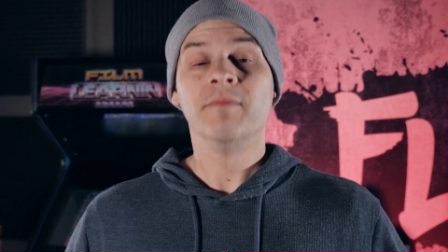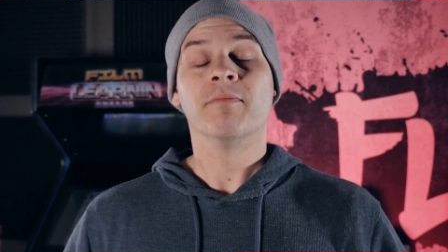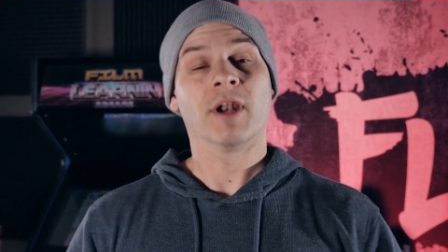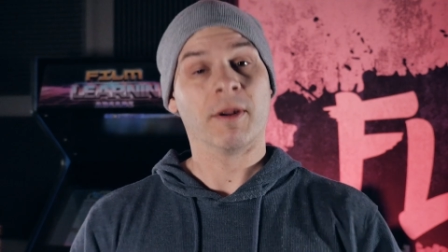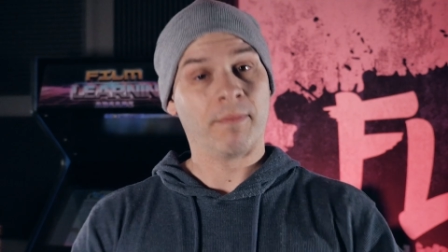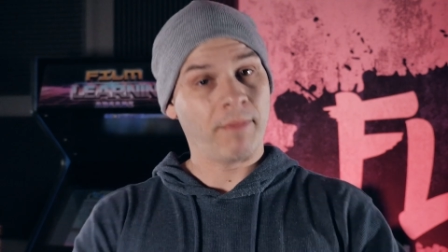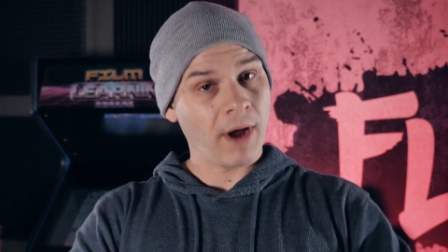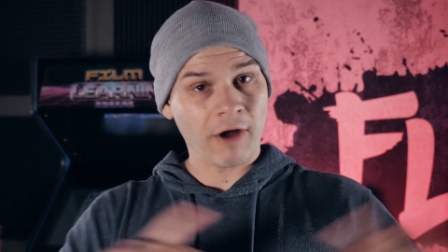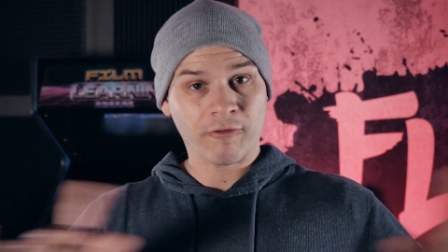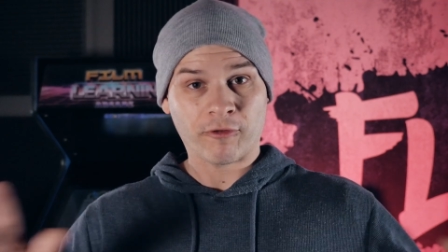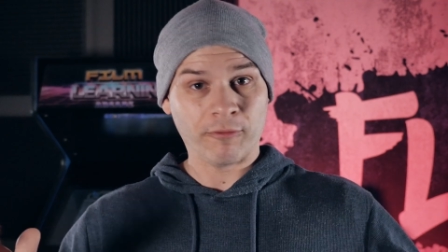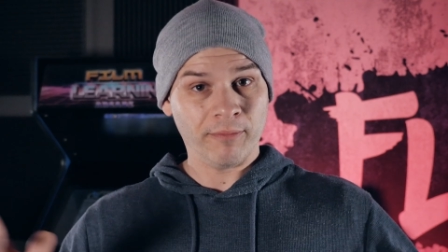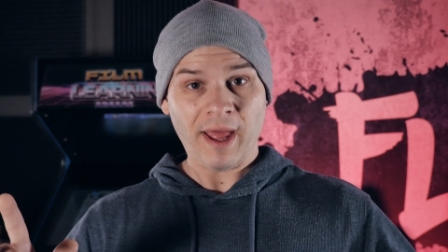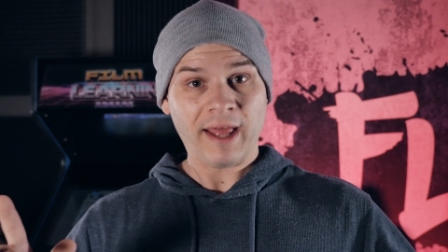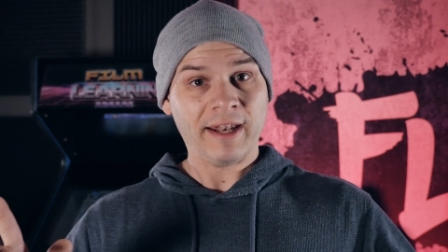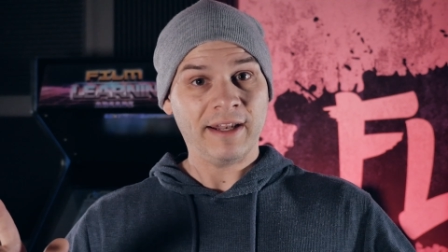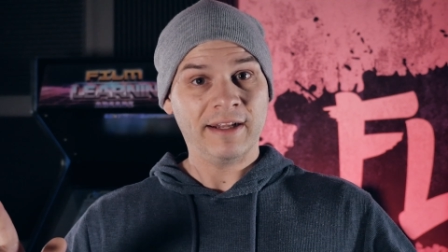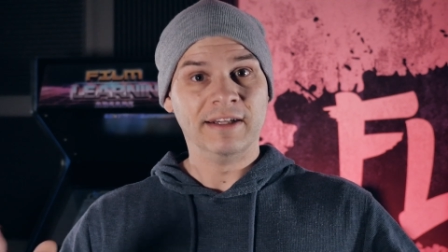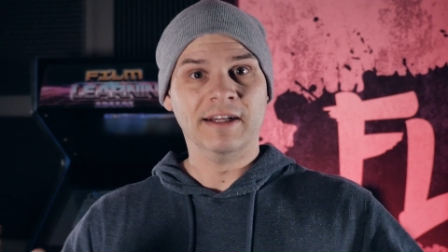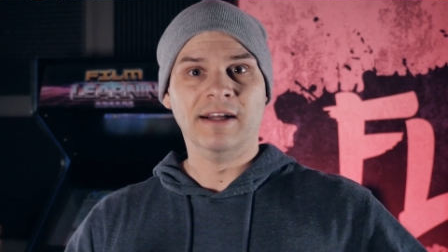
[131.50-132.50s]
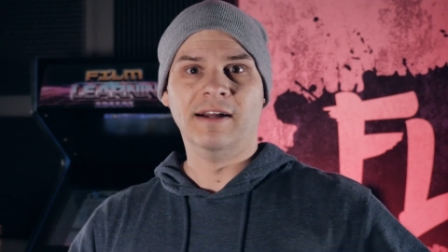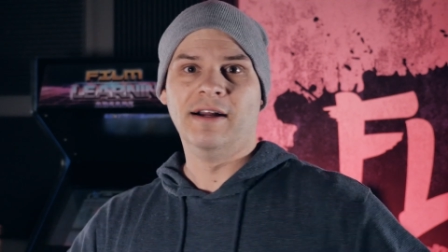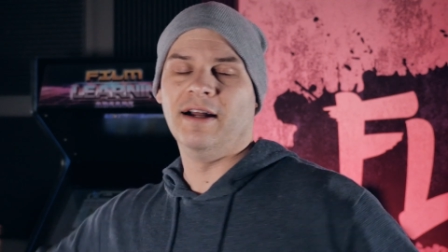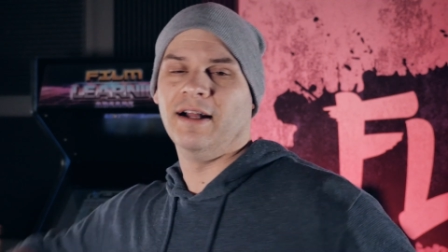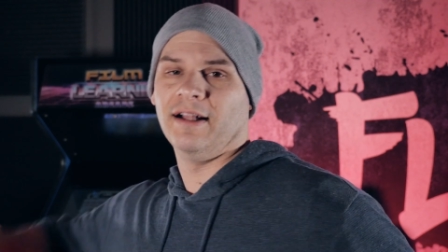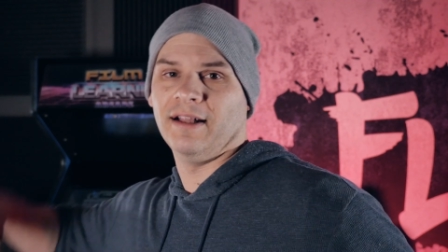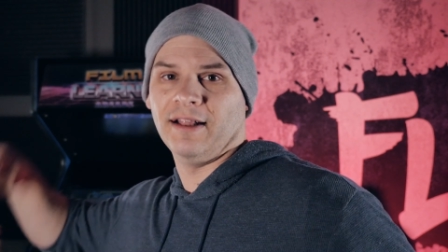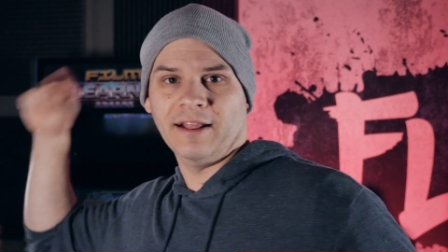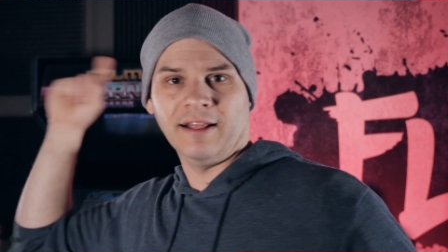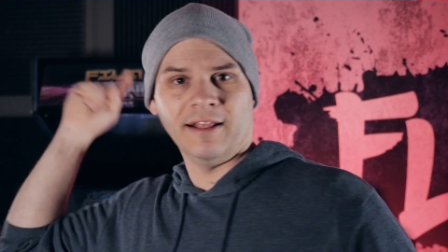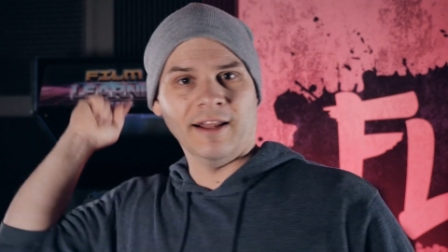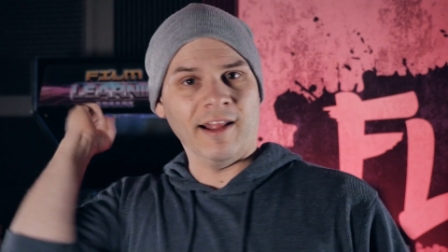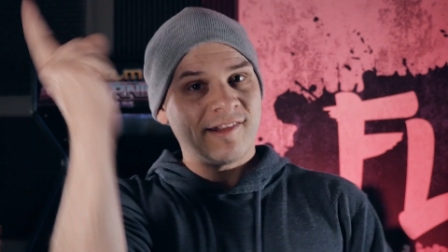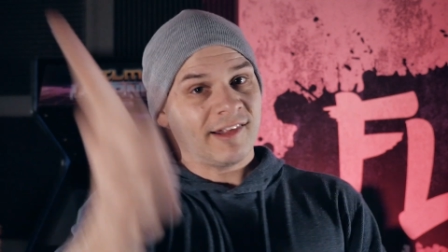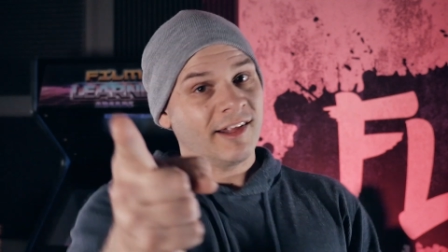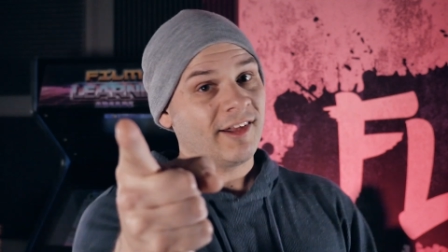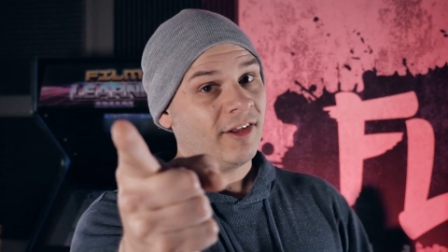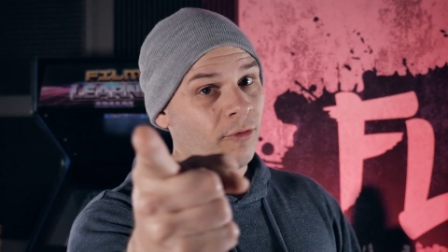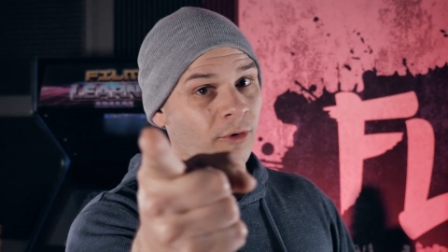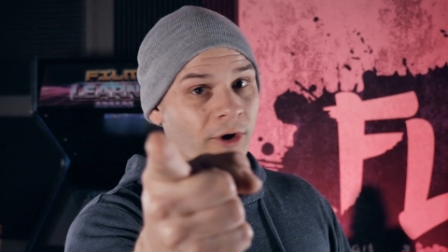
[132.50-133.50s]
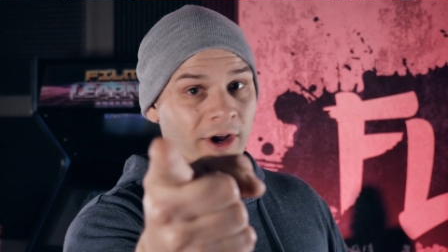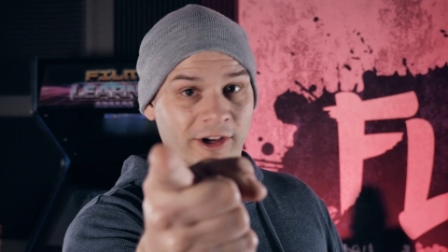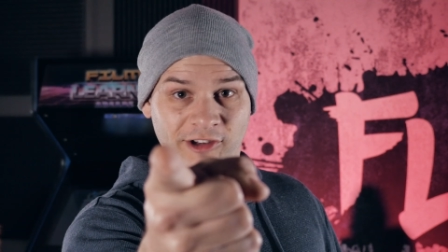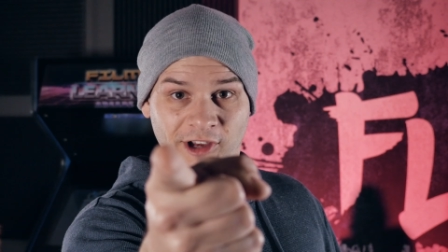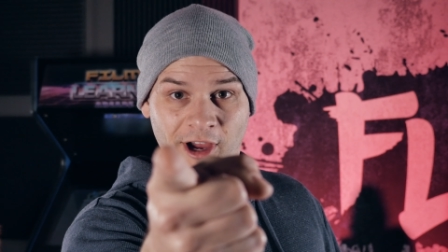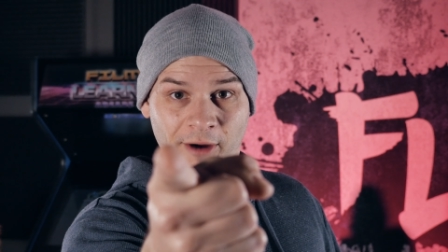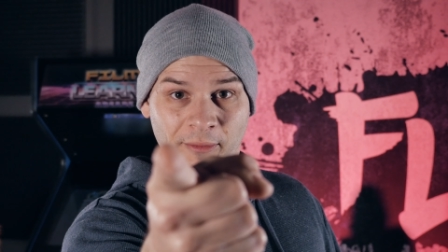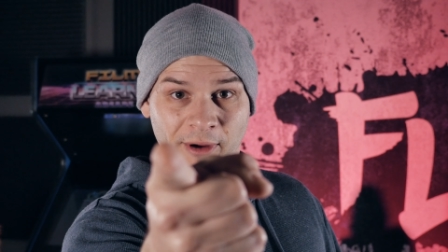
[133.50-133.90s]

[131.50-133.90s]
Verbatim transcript: But apart from that, let's get to work, shall